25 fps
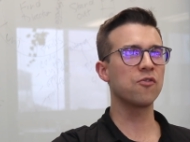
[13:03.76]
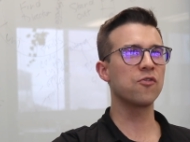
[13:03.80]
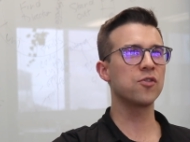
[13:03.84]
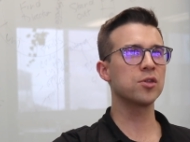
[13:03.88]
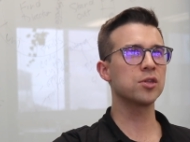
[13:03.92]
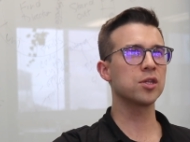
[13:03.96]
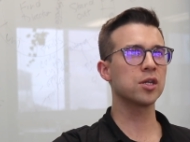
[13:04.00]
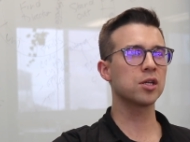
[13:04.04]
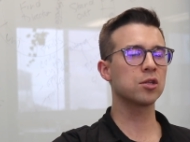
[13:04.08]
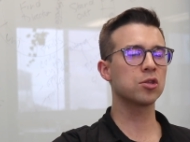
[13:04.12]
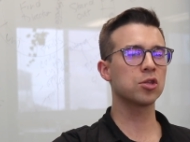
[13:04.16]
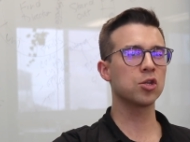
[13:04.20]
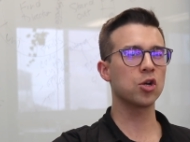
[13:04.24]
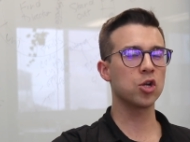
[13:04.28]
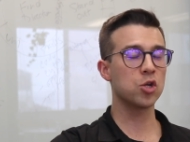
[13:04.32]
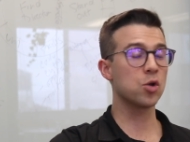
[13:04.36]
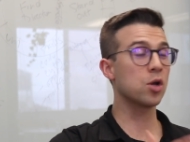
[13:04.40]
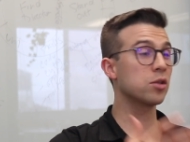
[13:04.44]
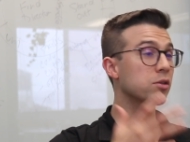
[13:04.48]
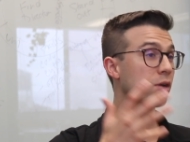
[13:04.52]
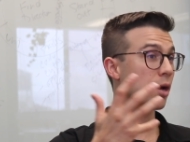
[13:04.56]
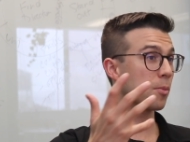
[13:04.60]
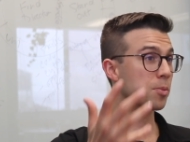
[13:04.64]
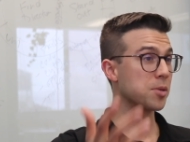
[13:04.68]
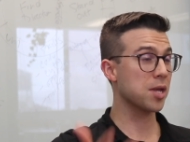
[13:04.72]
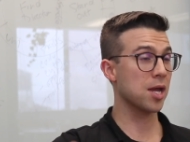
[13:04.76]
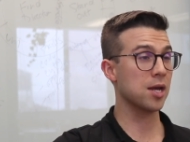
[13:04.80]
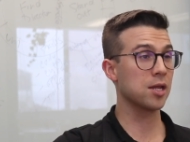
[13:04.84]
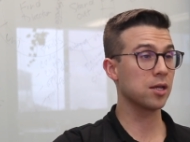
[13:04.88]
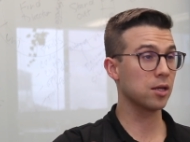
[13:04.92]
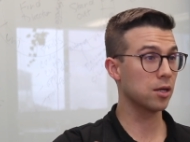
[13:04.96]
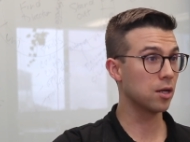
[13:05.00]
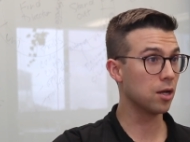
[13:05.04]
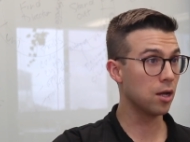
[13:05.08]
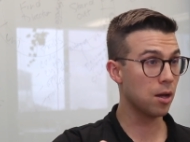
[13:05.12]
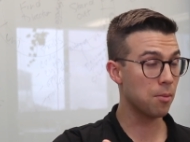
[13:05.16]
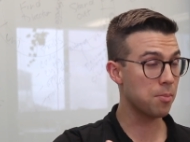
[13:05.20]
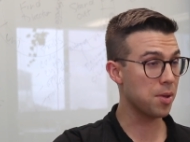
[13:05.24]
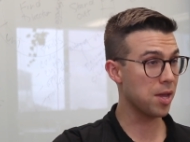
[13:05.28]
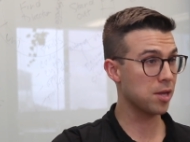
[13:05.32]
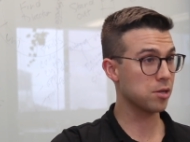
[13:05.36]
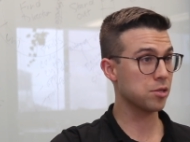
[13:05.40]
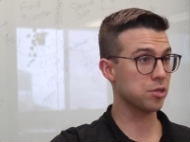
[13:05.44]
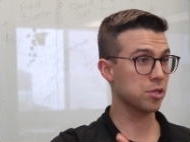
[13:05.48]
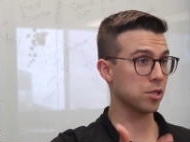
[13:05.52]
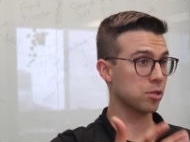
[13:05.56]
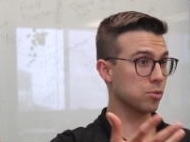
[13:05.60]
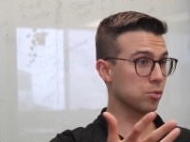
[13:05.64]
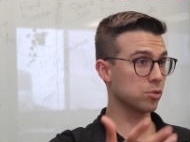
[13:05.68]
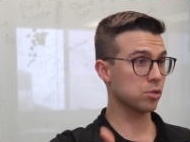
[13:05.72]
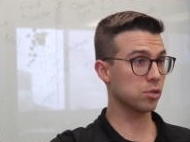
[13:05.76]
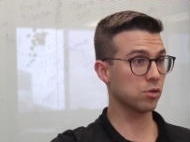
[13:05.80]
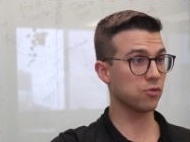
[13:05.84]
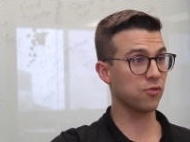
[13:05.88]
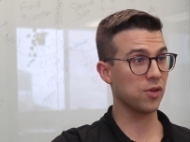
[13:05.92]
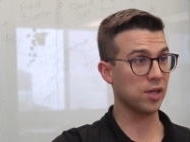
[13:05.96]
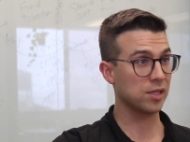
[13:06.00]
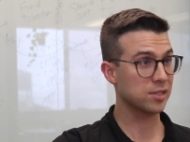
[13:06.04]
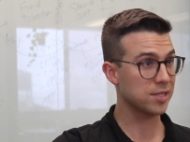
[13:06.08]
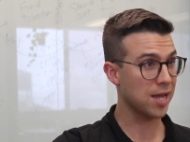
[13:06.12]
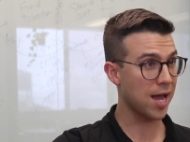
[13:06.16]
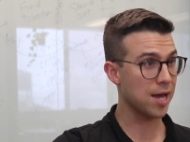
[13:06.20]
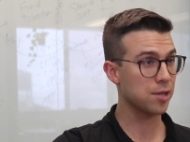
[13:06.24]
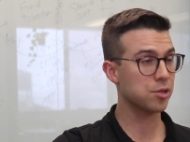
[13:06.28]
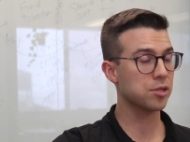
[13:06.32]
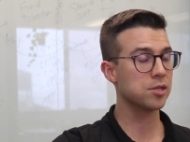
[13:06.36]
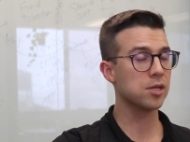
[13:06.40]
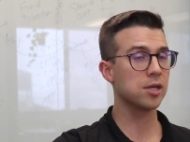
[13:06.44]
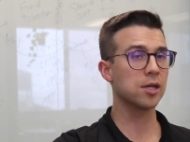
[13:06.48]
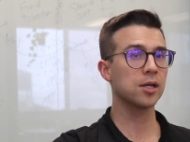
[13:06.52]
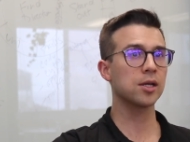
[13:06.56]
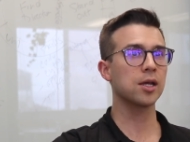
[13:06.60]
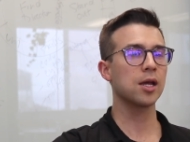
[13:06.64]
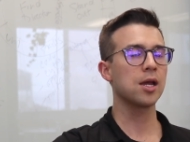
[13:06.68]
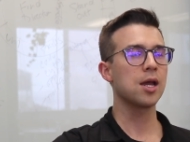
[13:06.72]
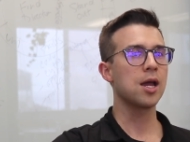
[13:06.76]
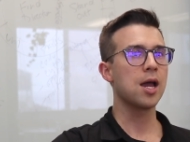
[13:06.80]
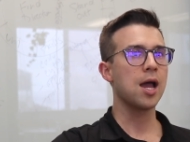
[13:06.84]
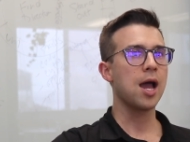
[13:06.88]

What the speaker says: Physics, you know, you ended up getting a band 6, which is fantastic.